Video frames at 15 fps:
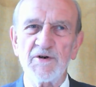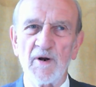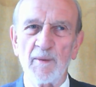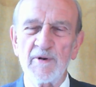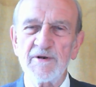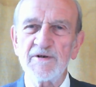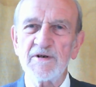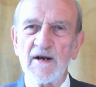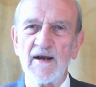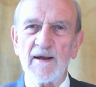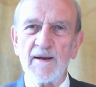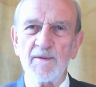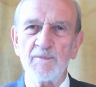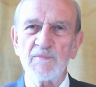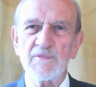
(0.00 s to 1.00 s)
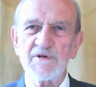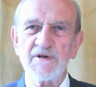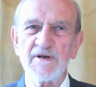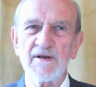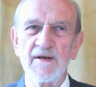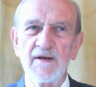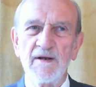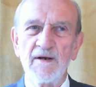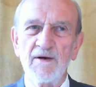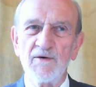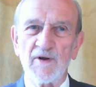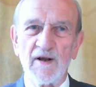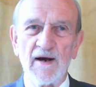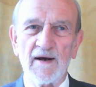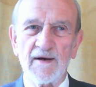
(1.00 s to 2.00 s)
Roberts' claims
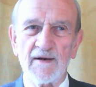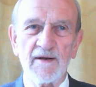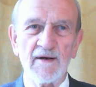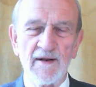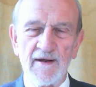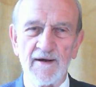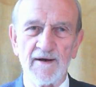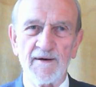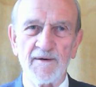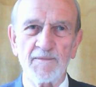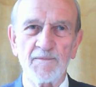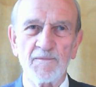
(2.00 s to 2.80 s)
regarding Leon.